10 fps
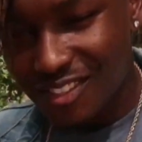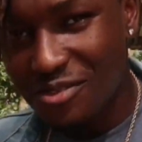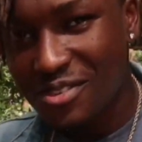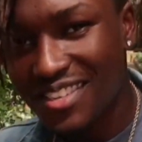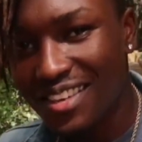
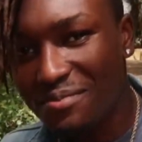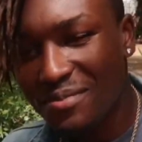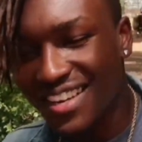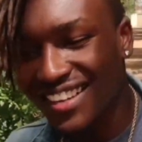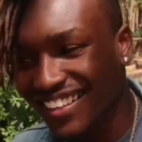What's up?
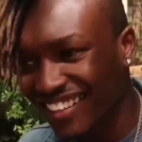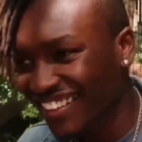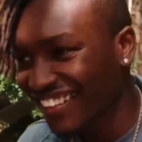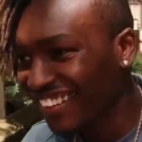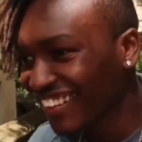
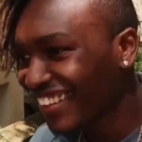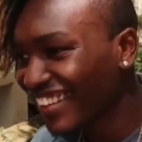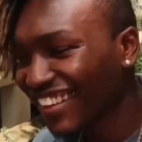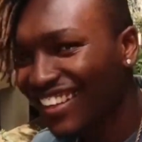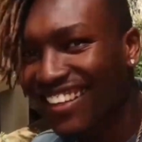To
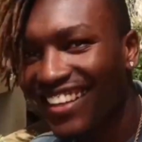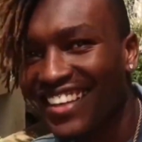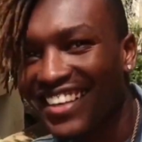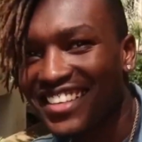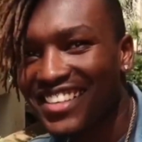baba, na baba,
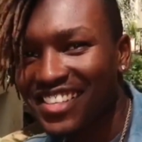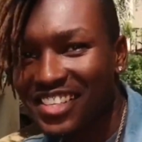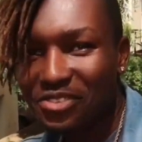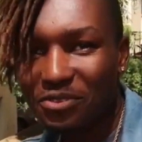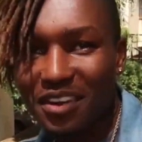
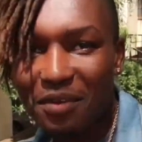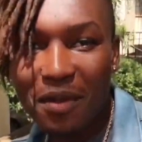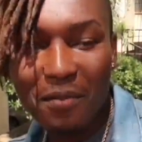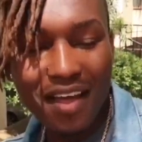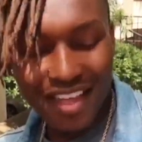
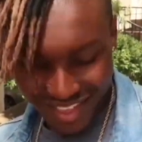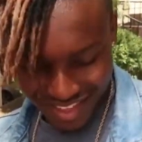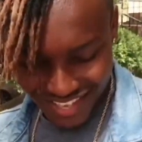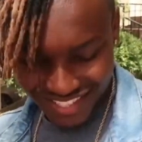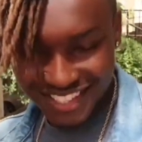
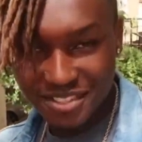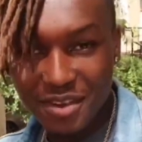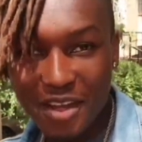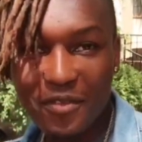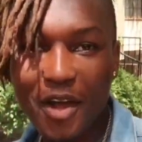yes. We
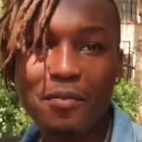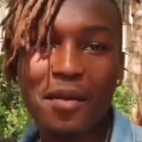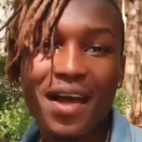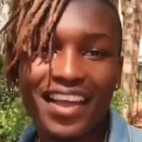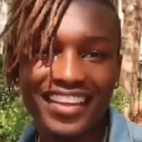have our
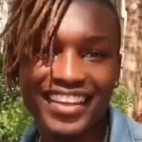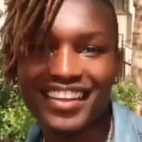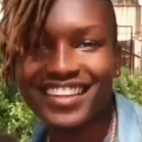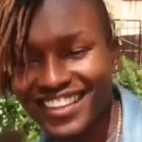baba here.